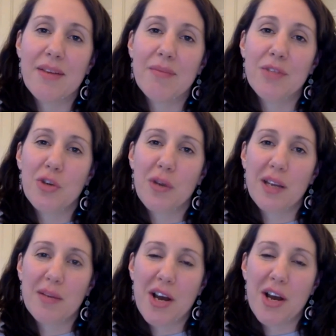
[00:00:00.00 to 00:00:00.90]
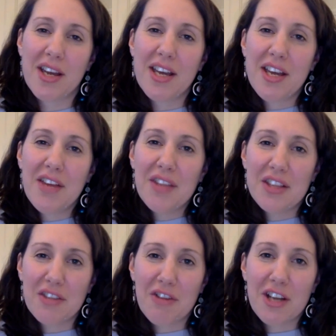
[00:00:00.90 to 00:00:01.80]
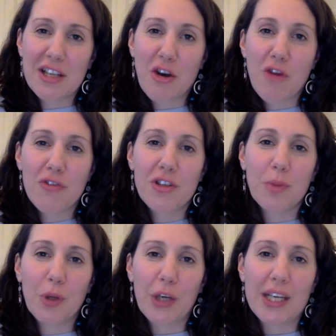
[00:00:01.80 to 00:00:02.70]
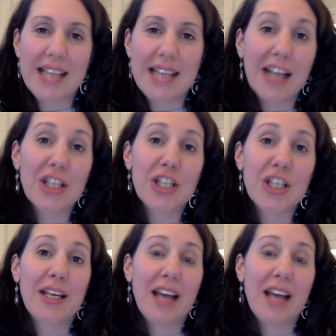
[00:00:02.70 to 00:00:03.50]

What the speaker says: during the writing of this book is actually,